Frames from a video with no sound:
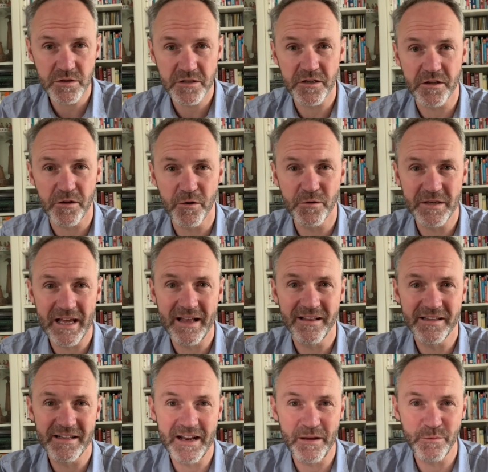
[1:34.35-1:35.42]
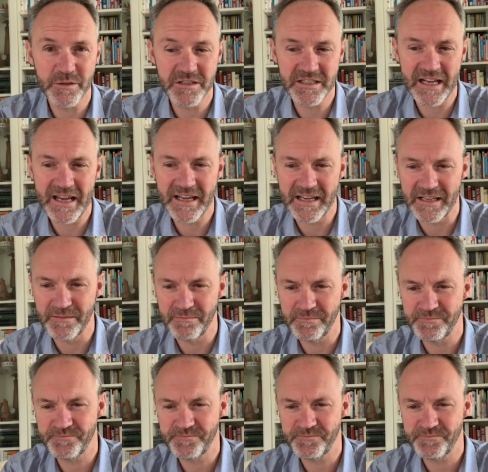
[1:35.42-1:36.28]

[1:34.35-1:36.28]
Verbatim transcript: to the hotel that I was staying in.